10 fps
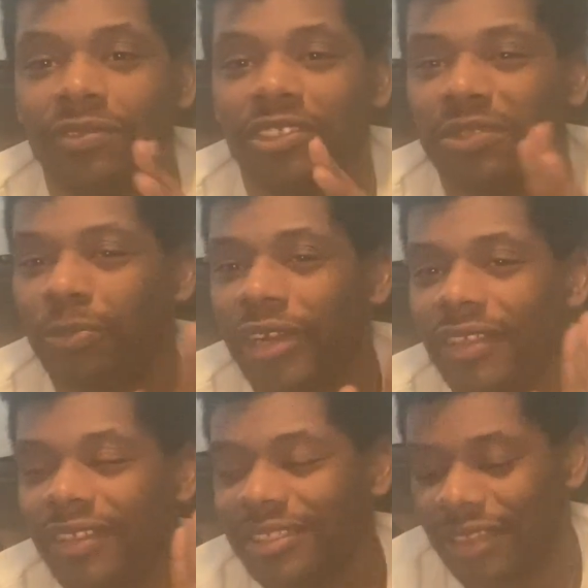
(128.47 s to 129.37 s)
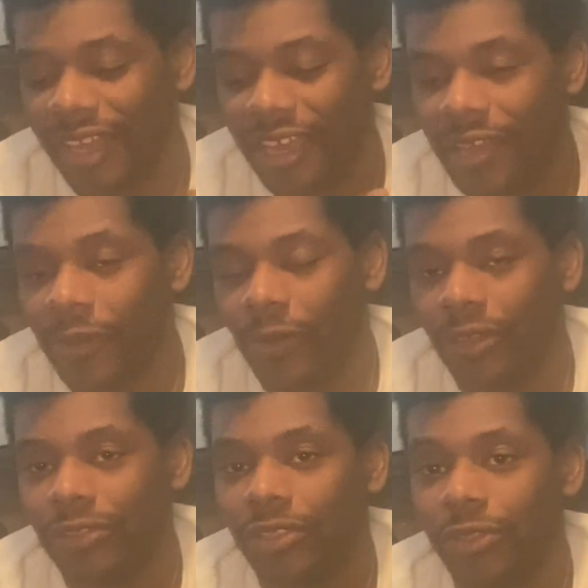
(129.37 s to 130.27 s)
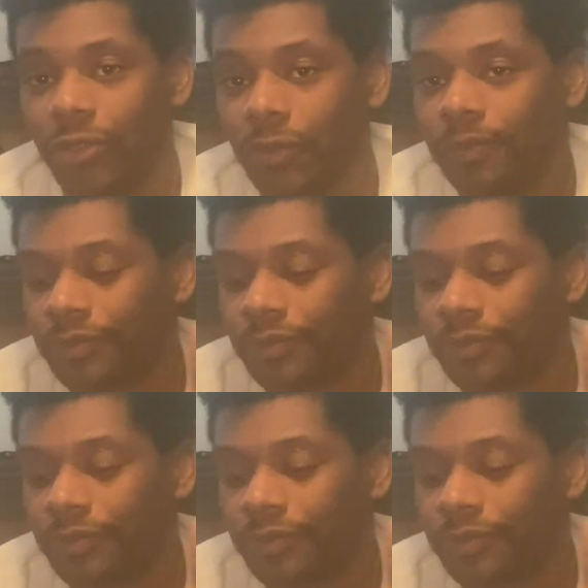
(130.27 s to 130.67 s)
spread this light onto